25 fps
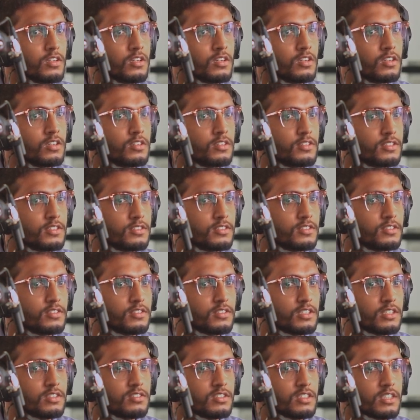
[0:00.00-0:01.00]
uh,
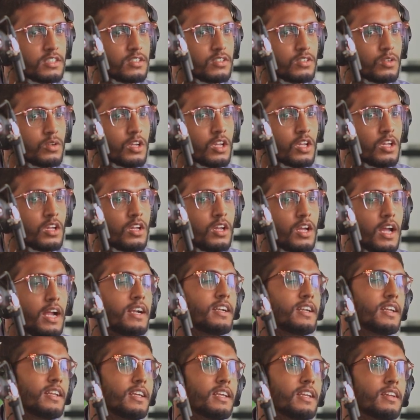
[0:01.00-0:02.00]
this thing to, and
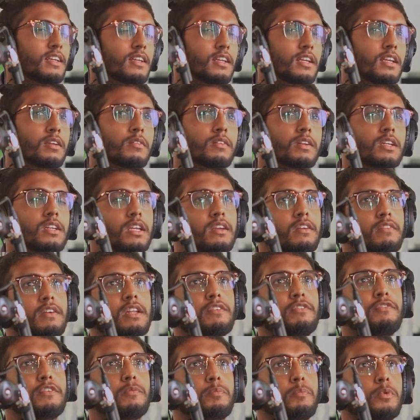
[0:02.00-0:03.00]
e even, even
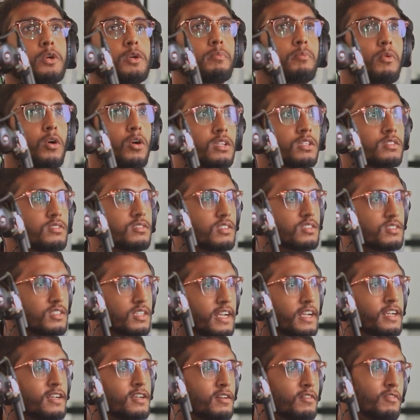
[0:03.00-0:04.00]
if you put policies,
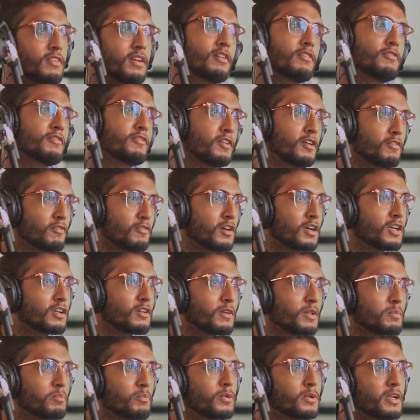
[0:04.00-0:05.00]
right, we have, we have worked
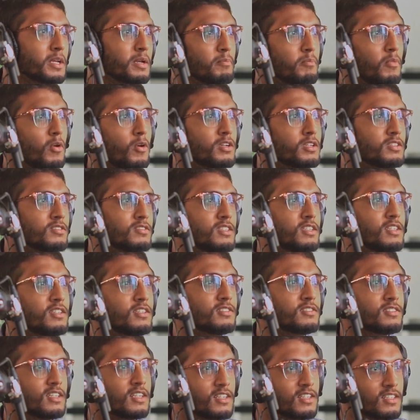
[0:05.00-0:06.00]
with putting policies
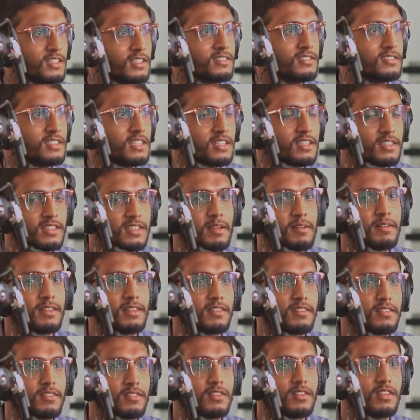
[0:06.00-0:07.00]
and this thing, they,
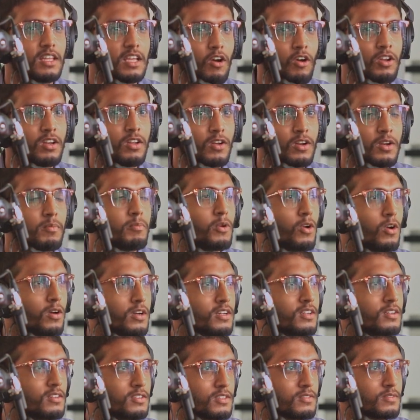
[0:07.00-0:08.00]
on, on a
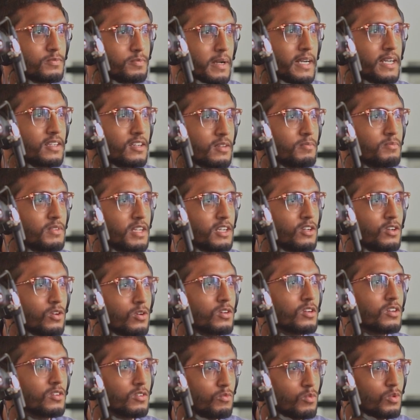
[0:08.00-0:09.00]
broader spectrum, they
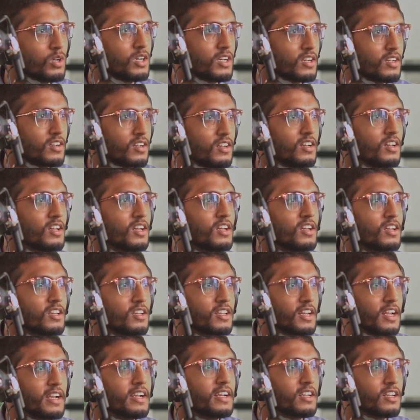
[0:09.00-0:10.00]
don't work,
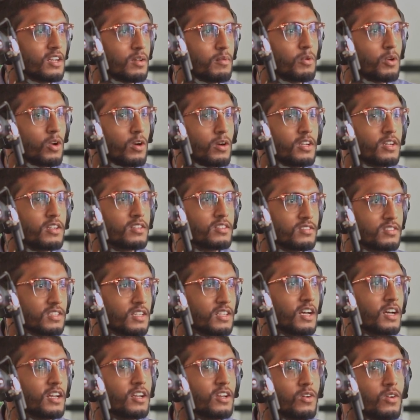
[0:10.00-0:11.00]
right? In a broader
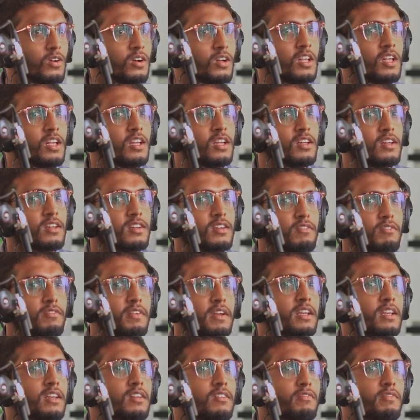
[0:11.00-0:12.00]
scenario,
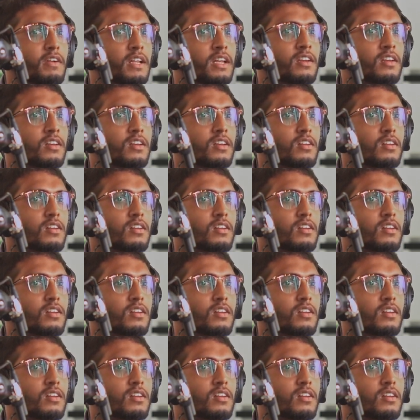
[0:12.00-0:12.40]
when, when,